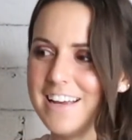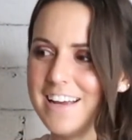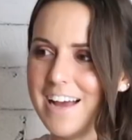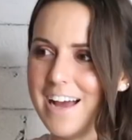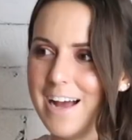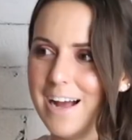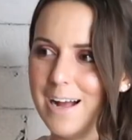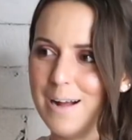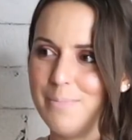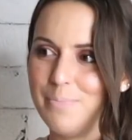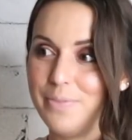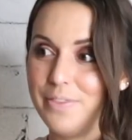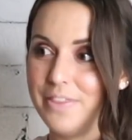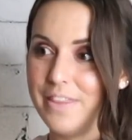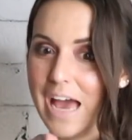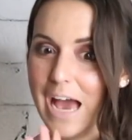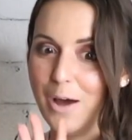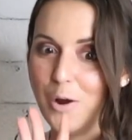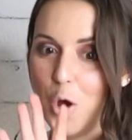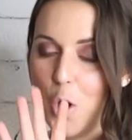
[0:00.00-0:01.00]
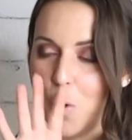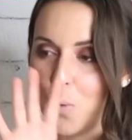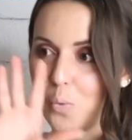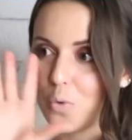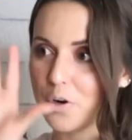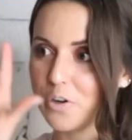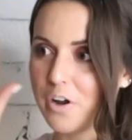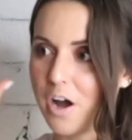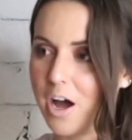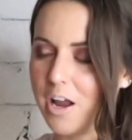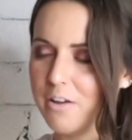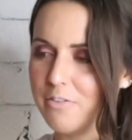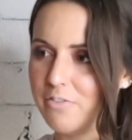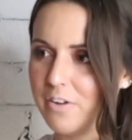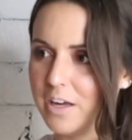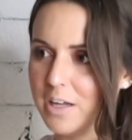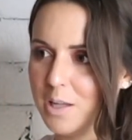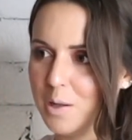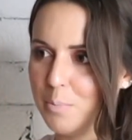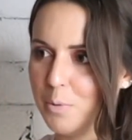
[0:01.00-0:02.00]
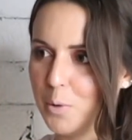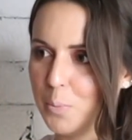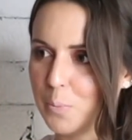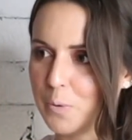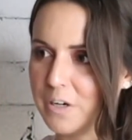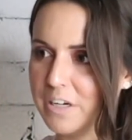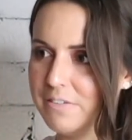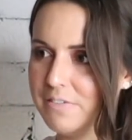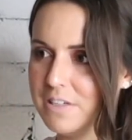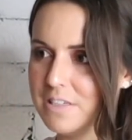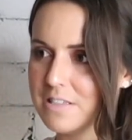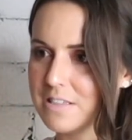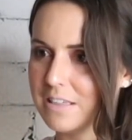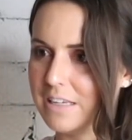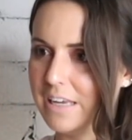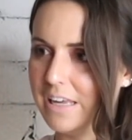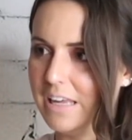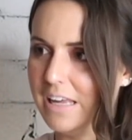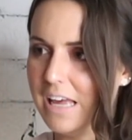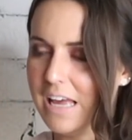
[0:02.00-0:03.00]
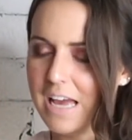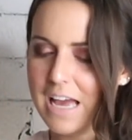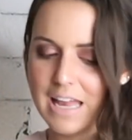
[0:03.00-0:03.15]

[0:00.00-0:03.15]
that were not available previously.